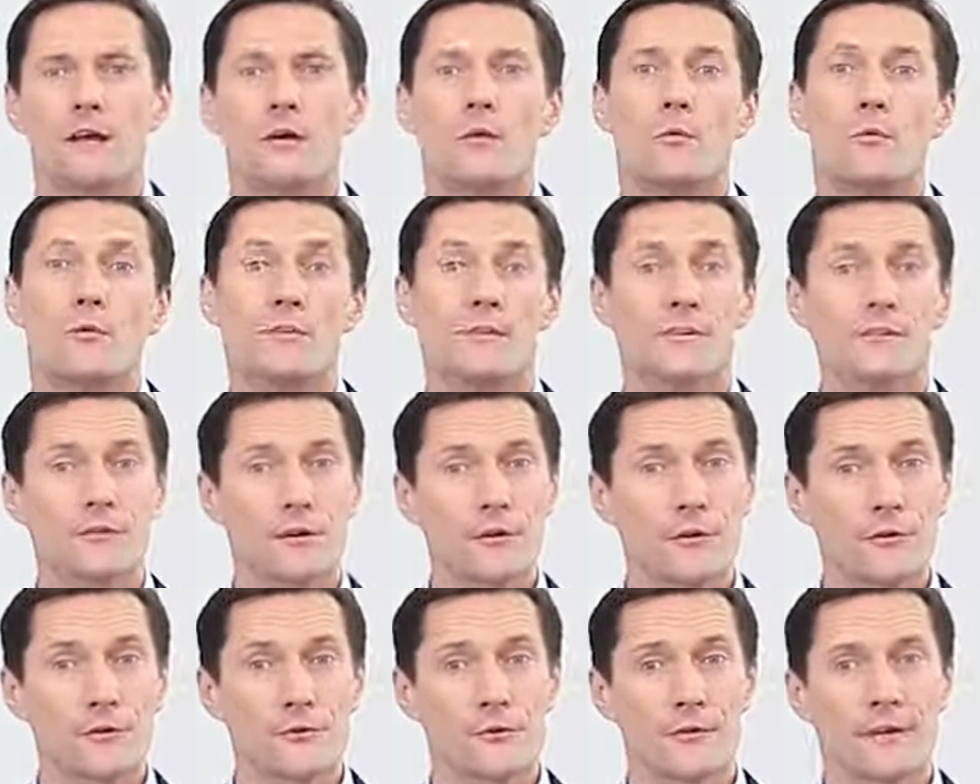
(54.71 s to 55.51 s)
which is
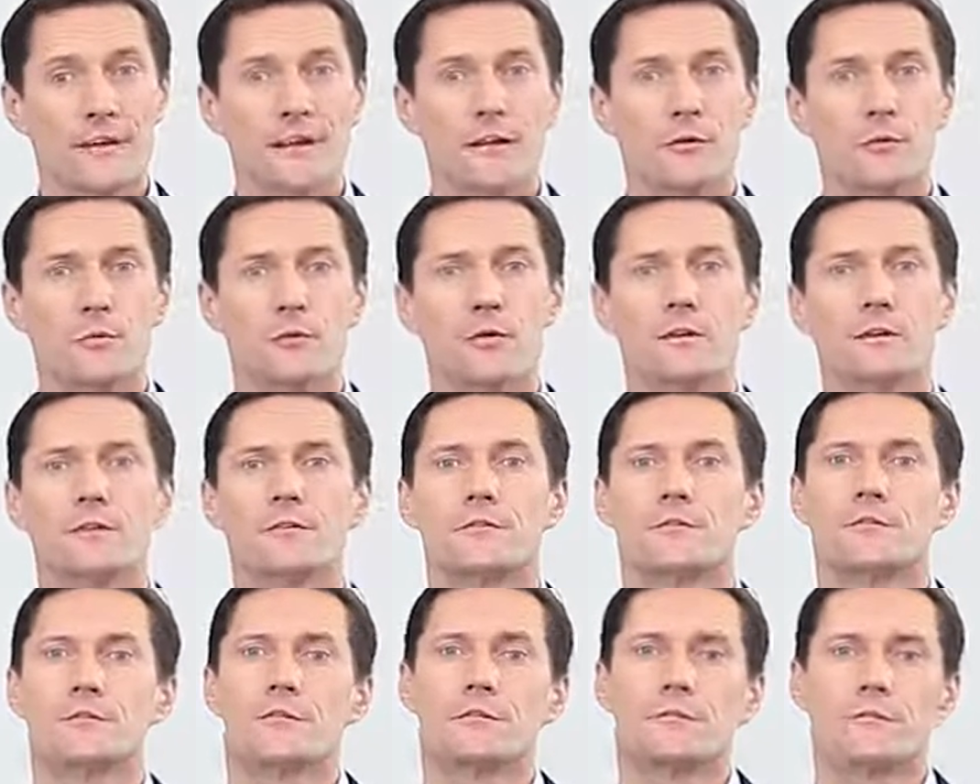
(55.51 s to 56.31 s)
also equal
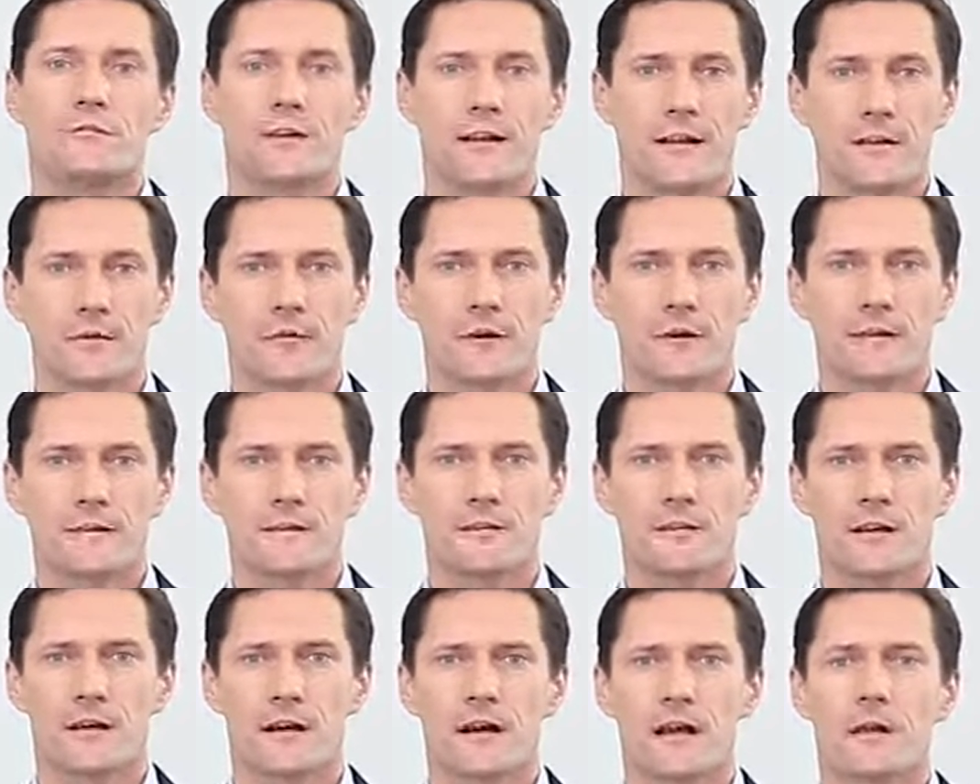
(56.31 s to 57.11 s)
to the value-added
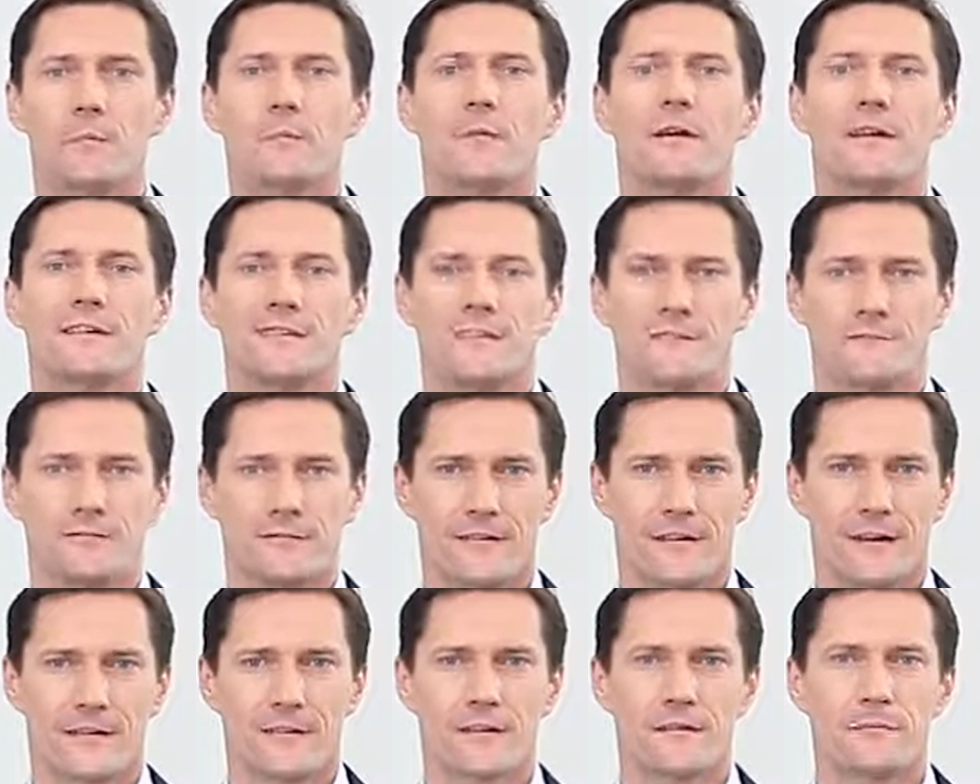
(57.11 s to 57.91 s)
time
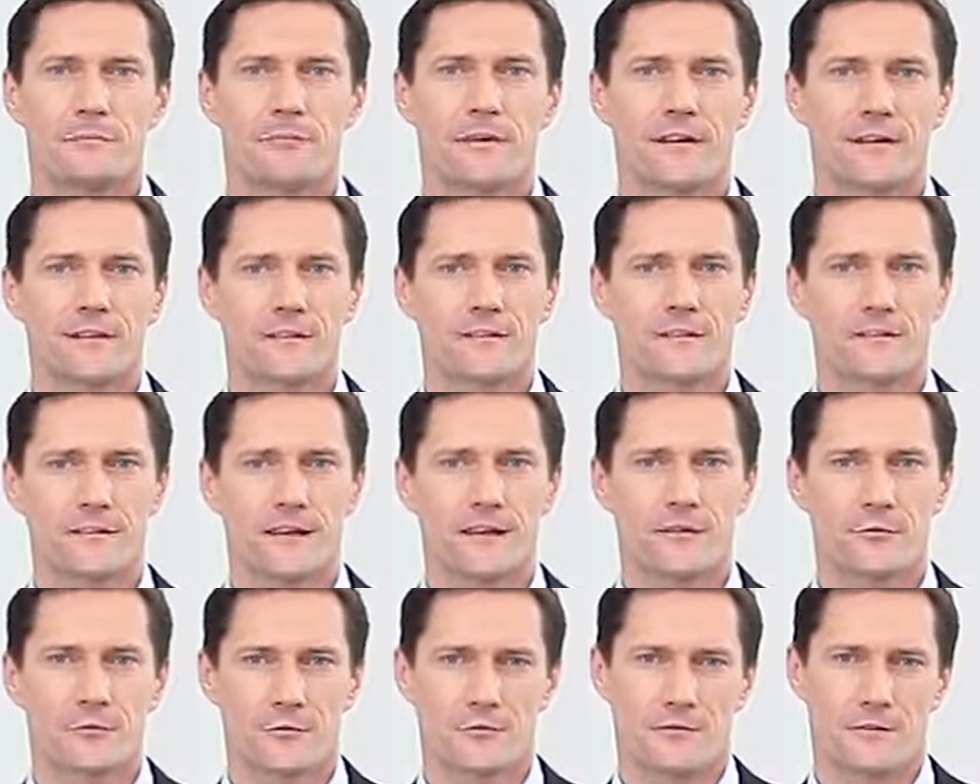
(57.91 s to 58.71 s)
divided by
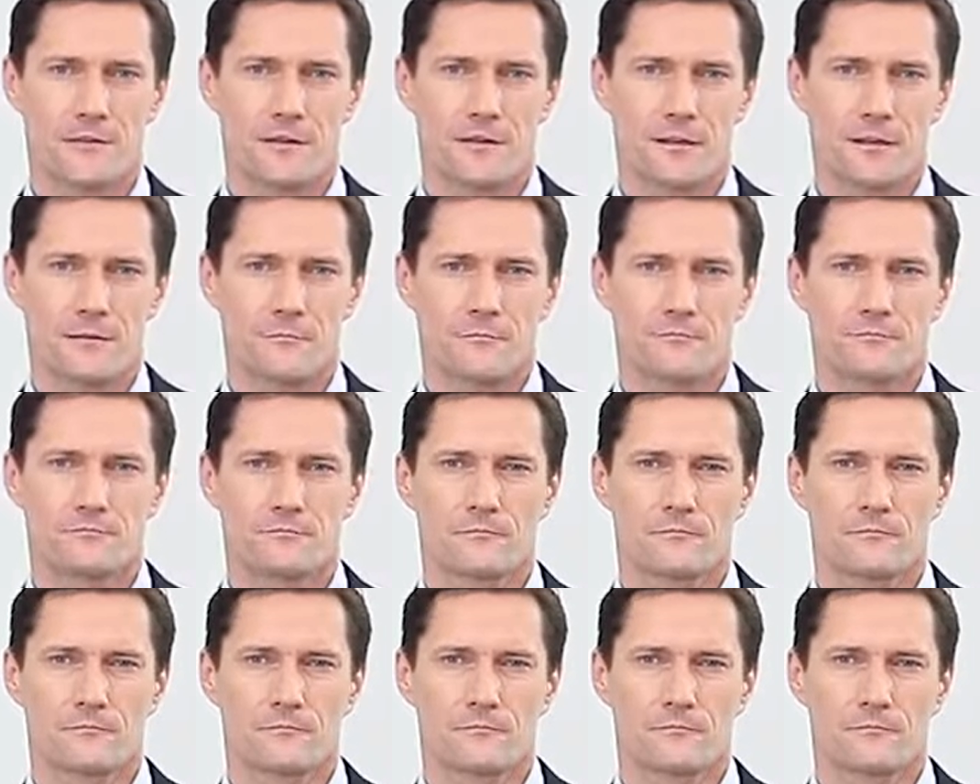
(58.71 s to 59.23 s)
scheduled time.